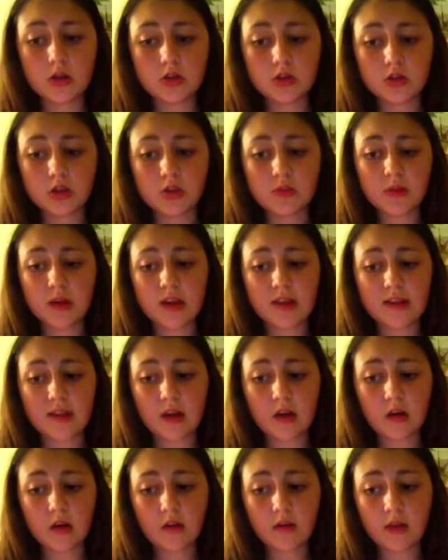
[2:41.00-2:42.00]
Germany's
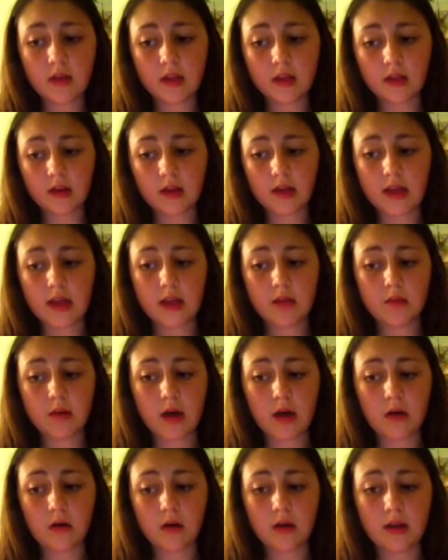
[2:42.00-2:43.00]
Adolf Hitler gained
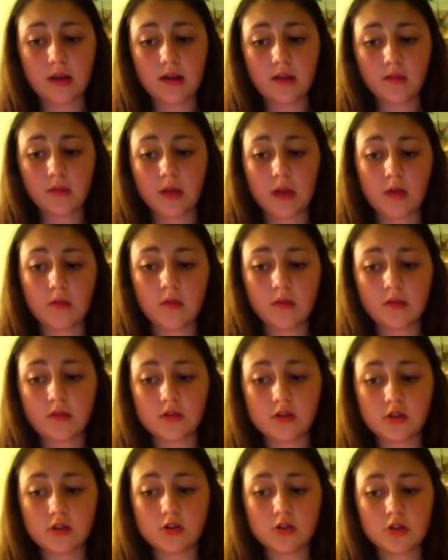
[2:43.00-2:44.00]
power, and his plan was to
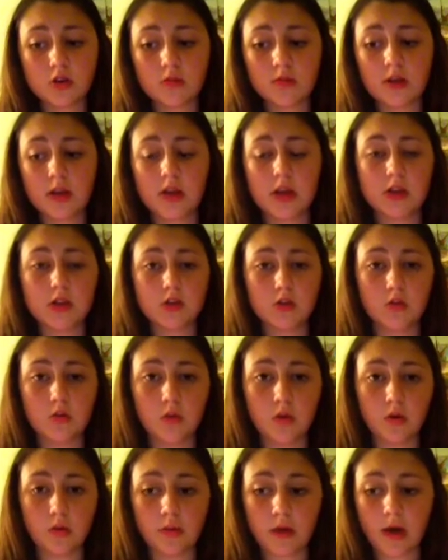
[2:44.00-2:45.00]
turn Germany into a
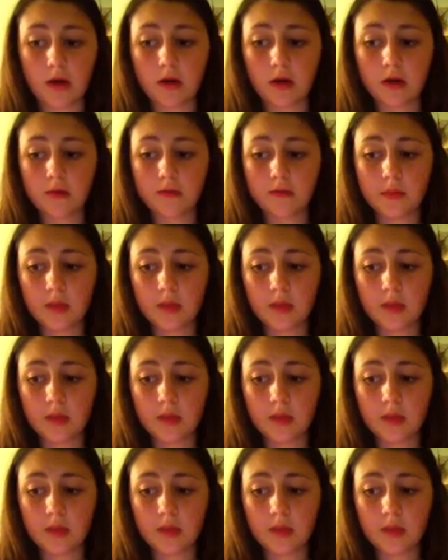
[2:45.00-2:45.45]
world power.